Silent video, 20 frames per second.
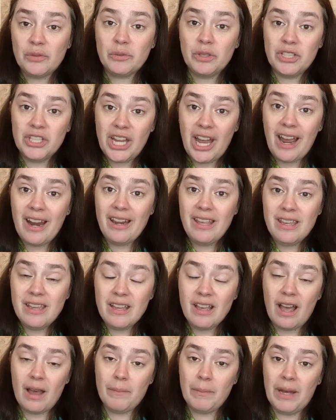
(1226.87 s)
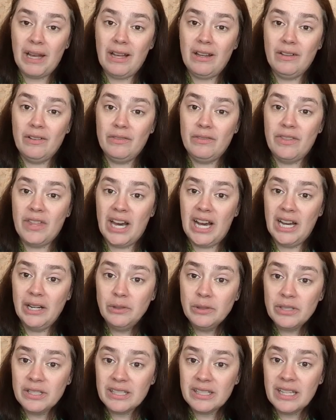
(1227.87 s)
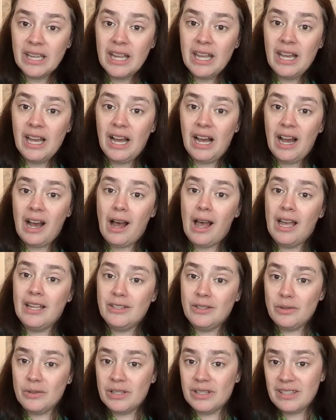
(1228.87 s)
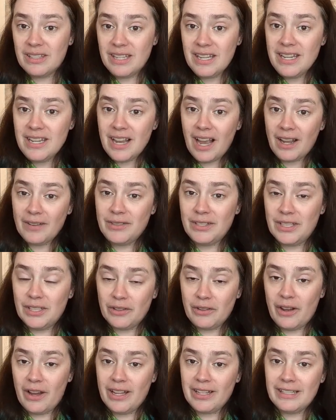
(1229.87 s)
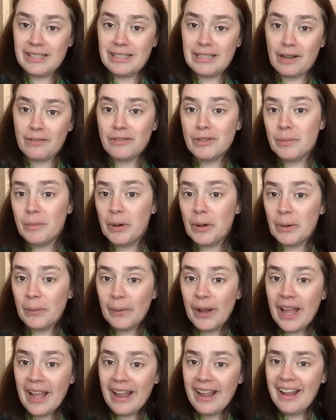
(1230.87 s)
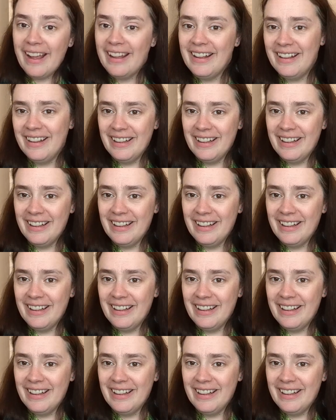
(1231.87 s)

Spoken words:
tidying up of the house. As you can see, I've still got stuff to put away.